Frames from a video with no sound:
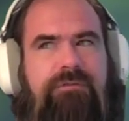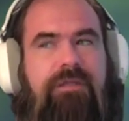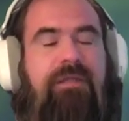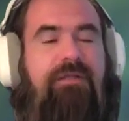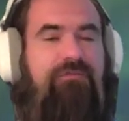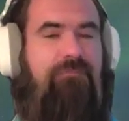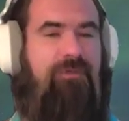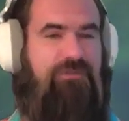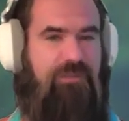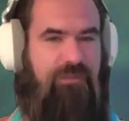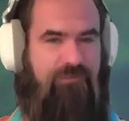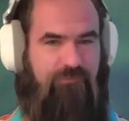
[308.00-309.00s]
it is
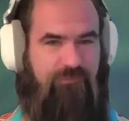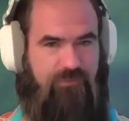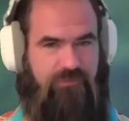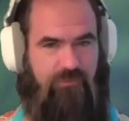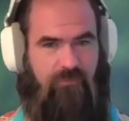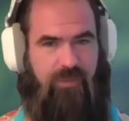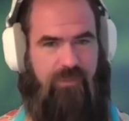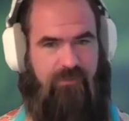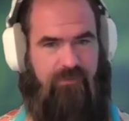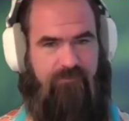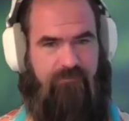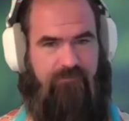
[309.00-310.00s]
much easier to
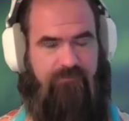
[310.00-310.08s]
awaken